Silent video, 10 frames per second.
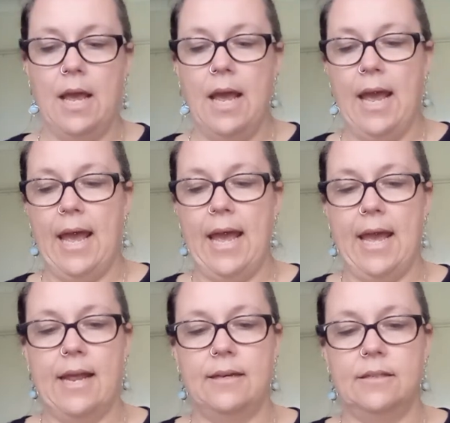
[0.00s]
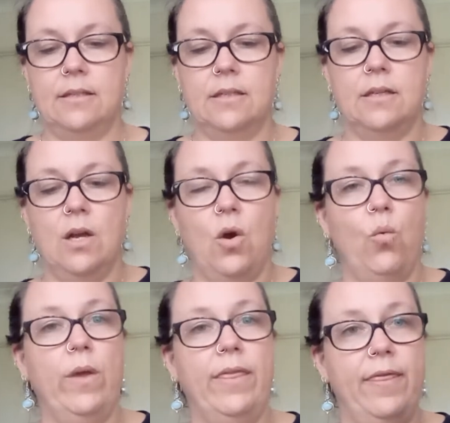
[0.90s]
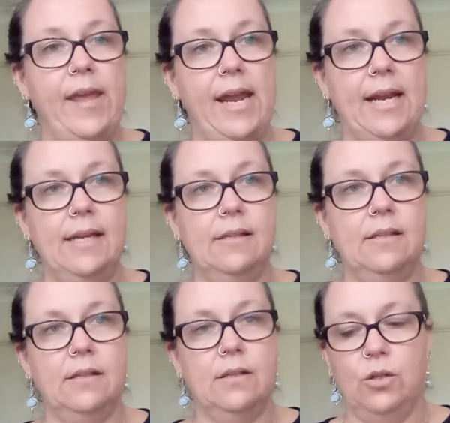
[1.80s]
And with these,